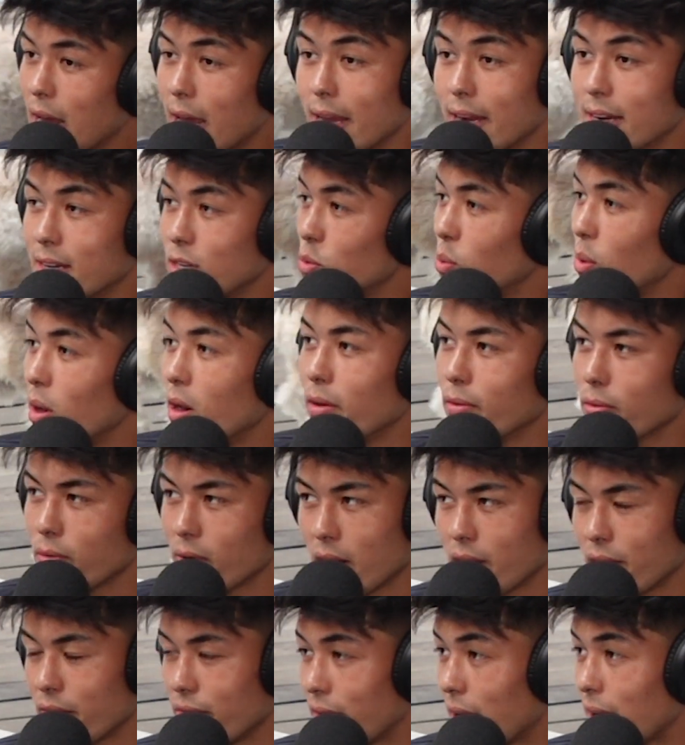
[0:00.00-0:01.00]
10, 12
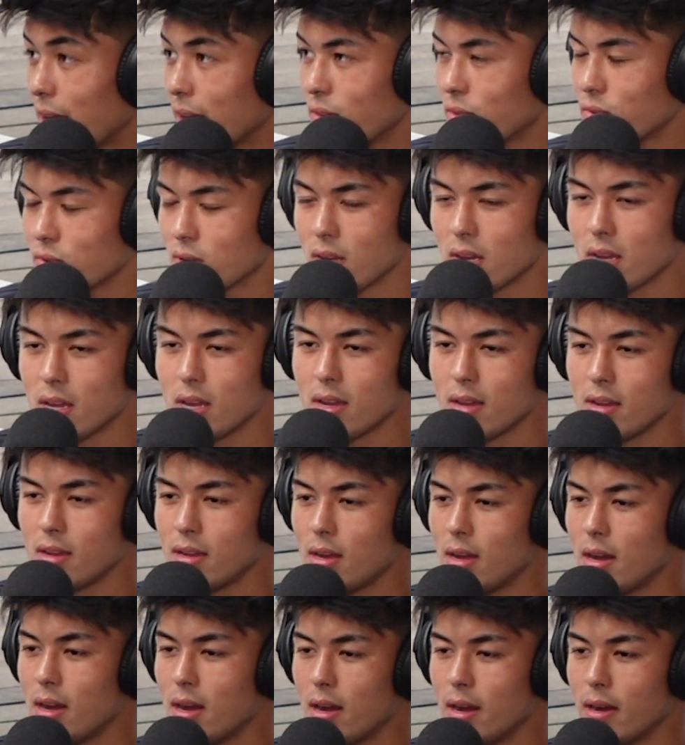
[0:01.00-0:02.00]
round fights.
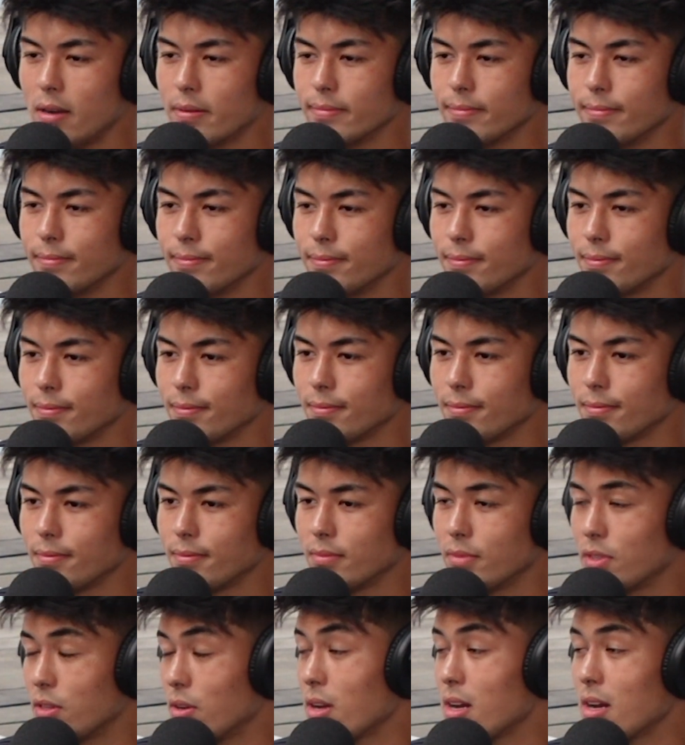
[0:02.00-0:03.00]
So
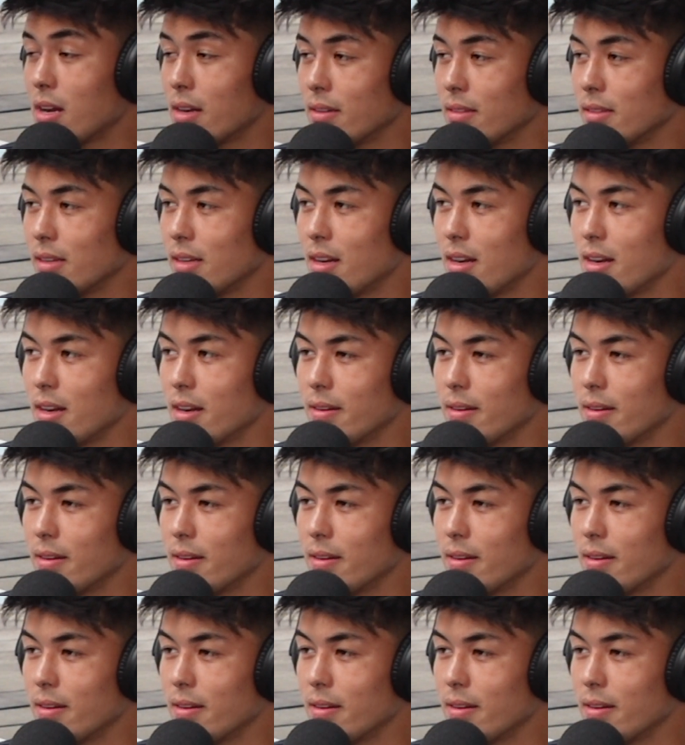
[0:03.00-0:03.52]
yeah,